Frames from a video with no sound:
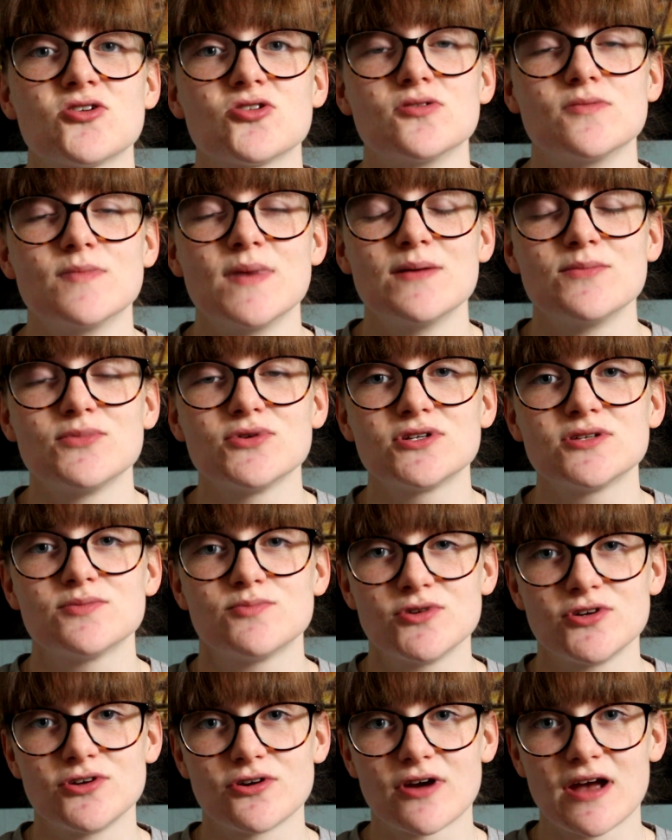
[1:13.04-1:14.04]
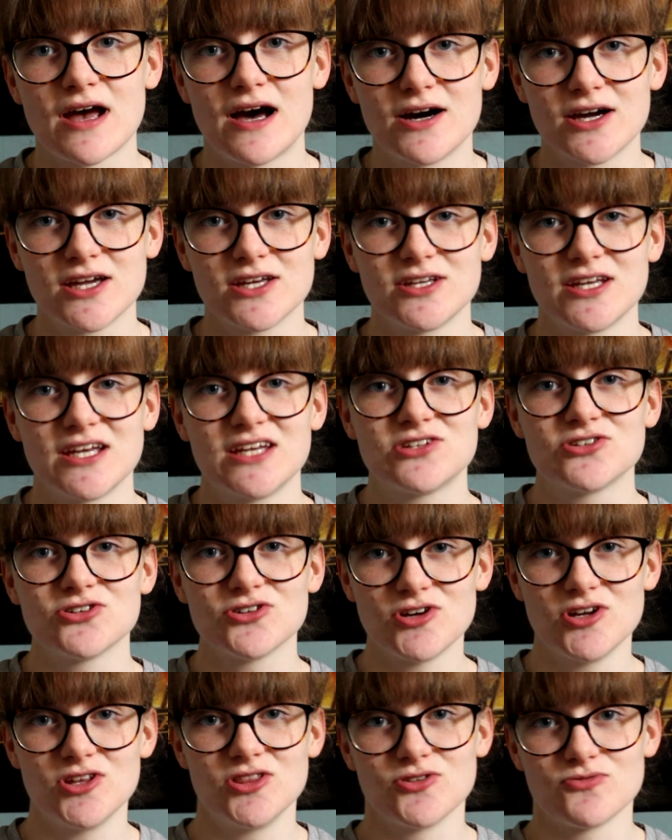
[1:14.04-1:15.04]
Remember to put your
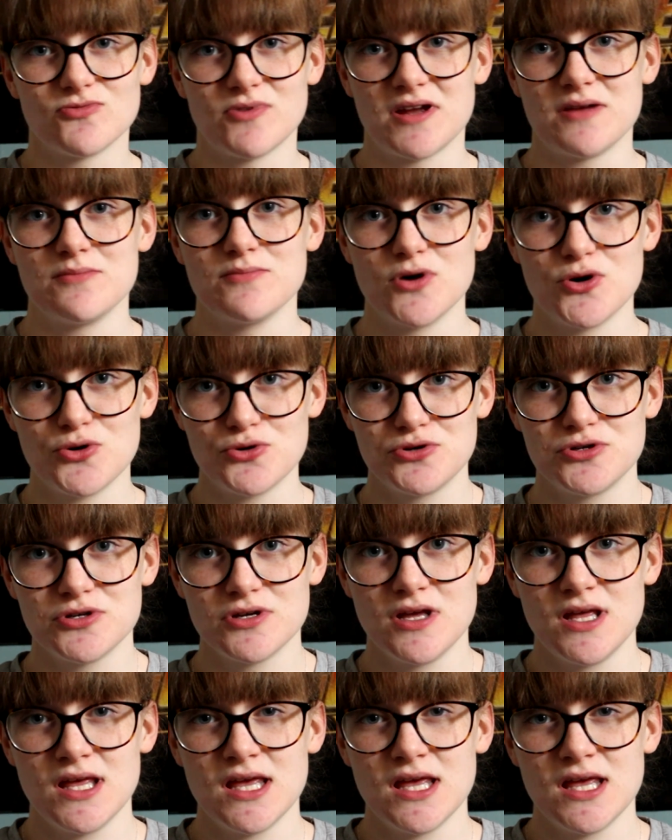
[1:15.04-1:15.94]
calculator in the right mode.